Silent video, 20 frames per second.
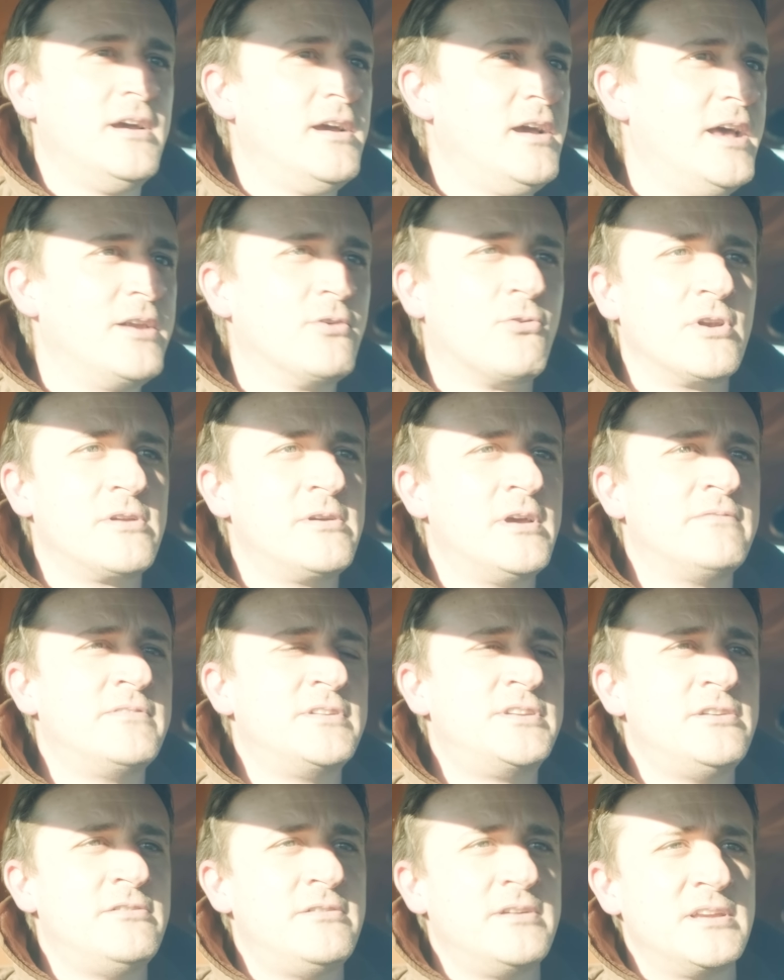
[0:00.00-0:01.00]
and all you're ever
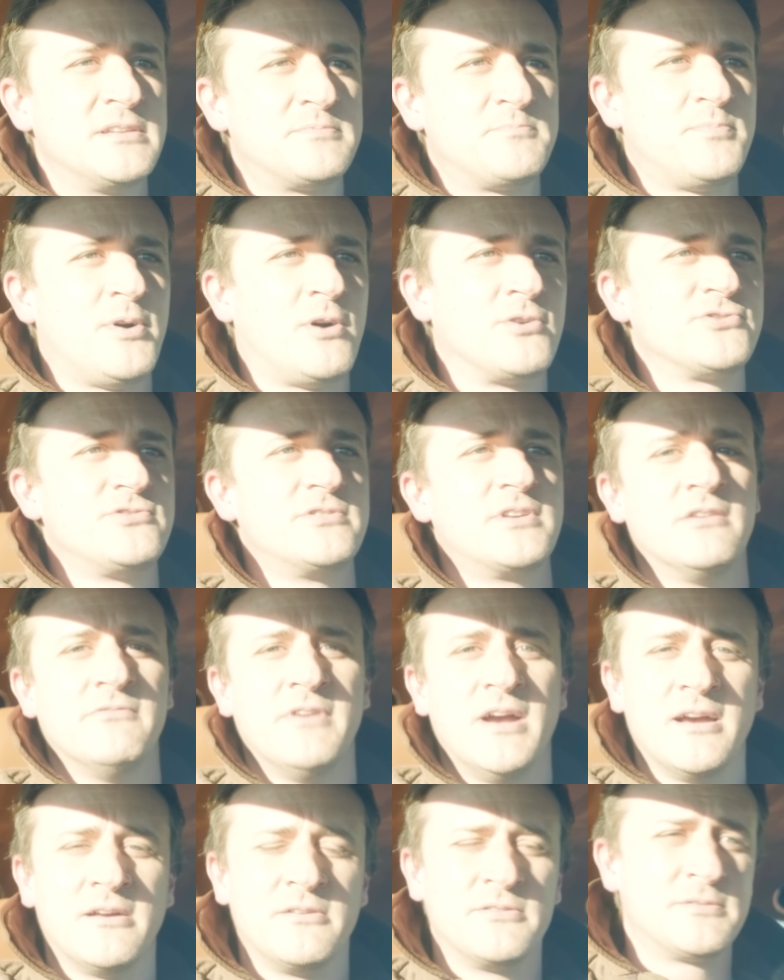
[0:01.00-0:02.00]
doing is pottering
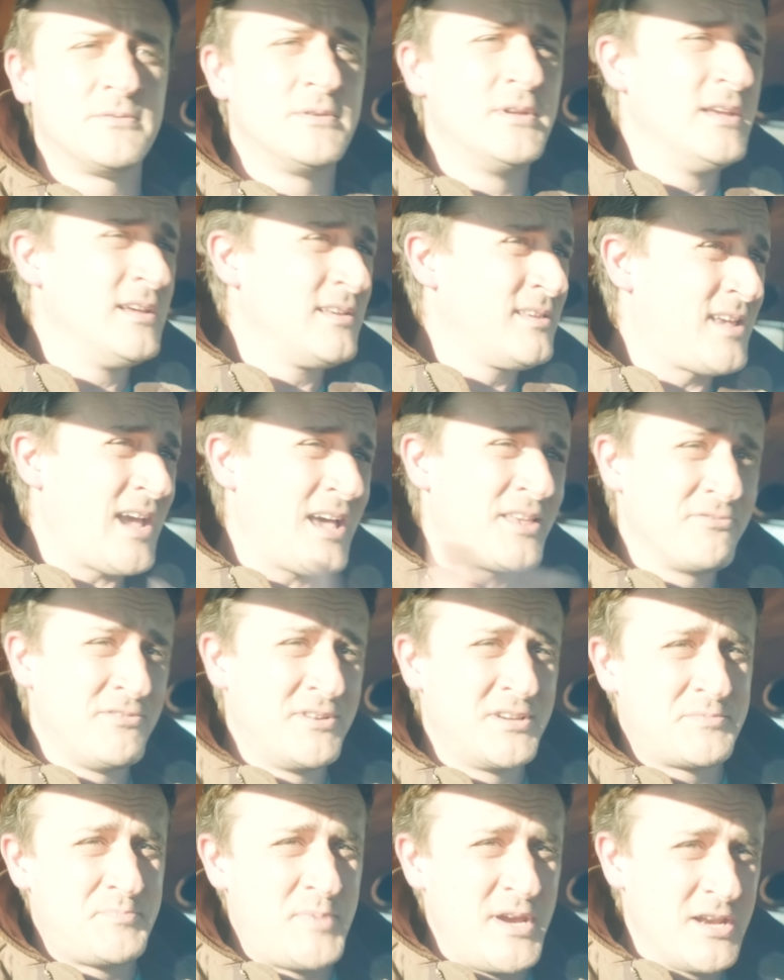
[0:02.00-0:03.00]
around,
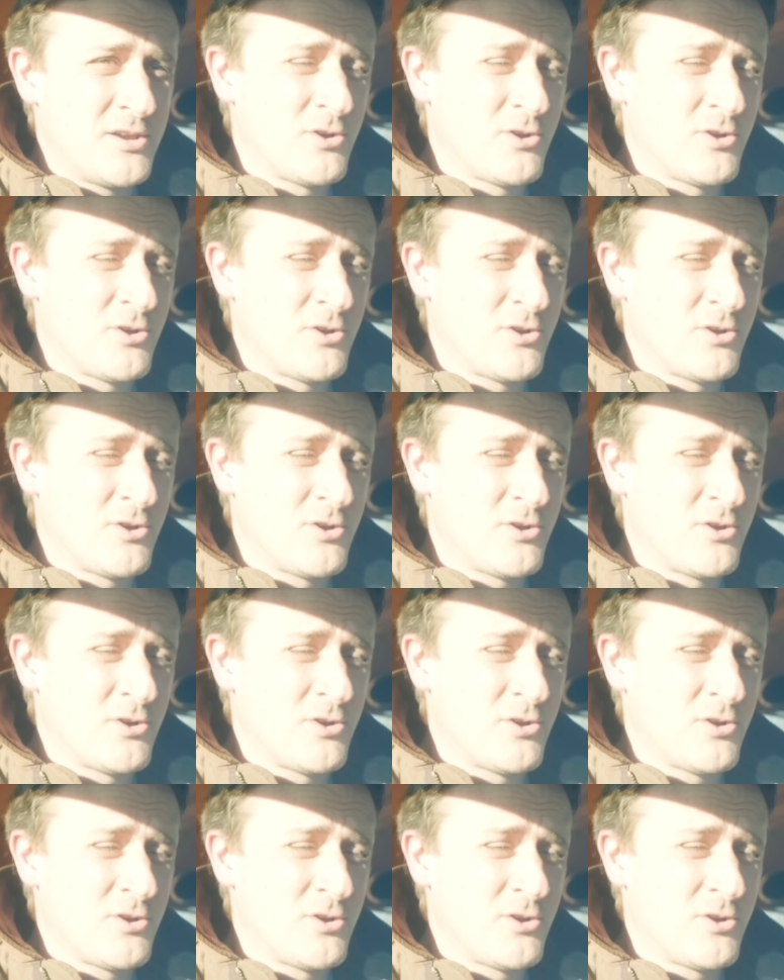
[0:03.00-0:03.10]
gathering speed,